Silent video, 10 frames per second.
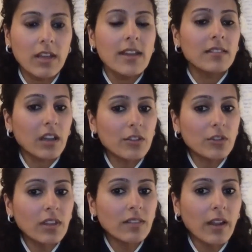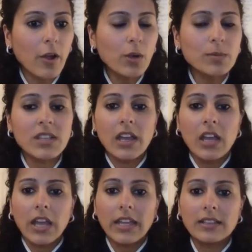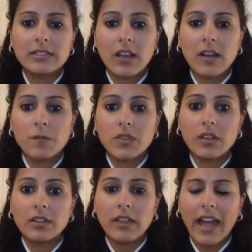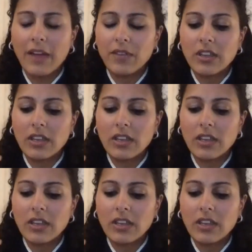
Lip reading: The other thing that helps is having